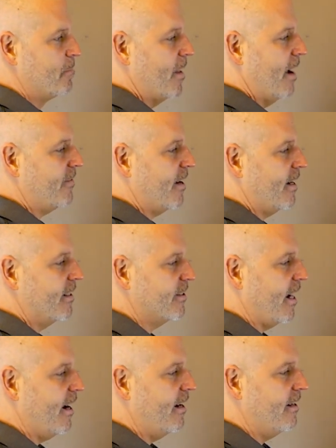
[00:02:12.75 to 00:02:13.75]
I've got
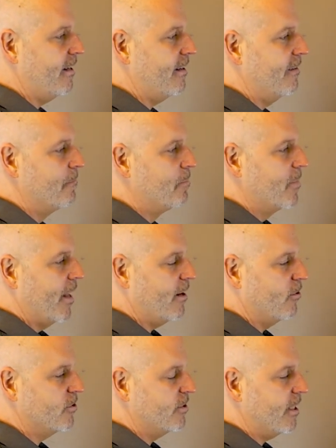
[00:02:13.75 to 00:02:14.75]
anxiety, I
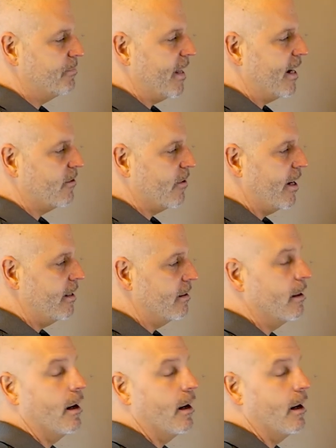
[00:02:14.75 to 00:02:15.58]
don't sleep that great.